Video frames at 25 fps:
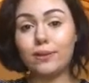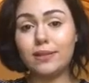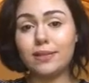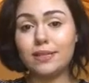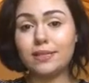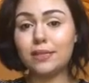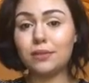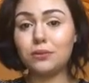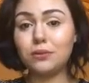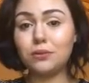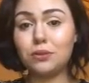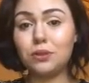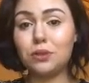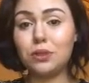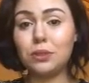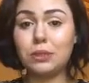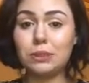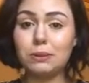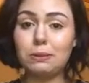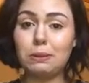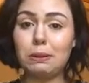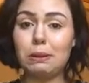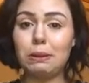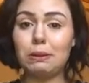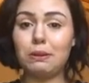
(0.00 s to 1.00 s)
He's still too
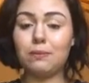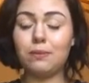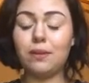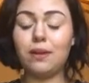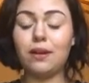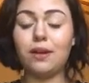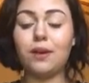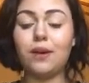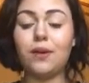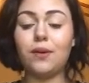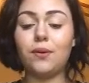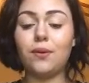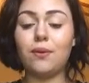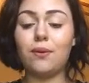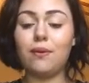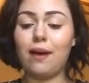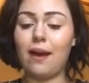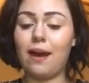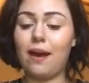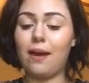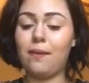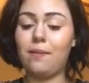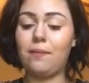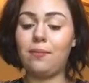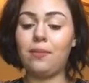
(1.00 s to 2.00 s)
small. I'm like, oh,
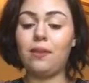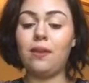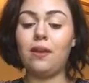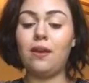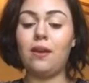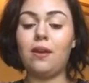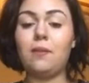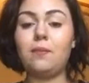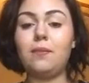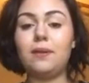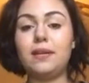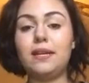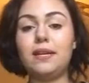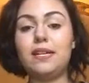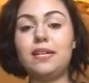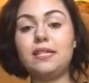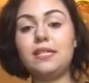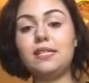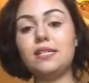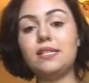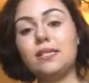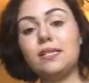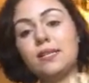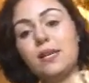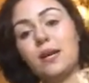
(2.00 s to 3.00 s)
okay. But he's
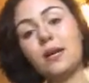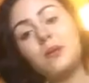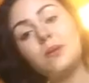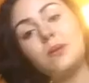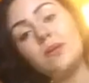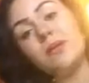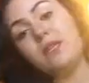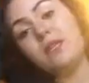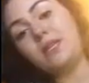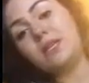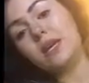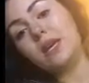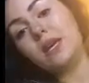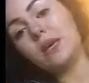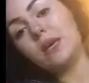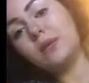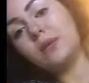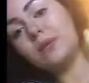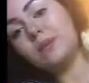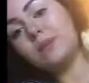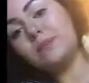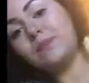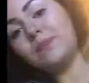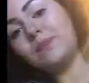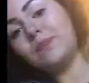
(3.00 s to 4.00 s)
so
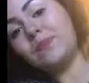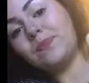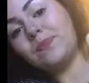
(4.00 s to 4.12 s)
cute.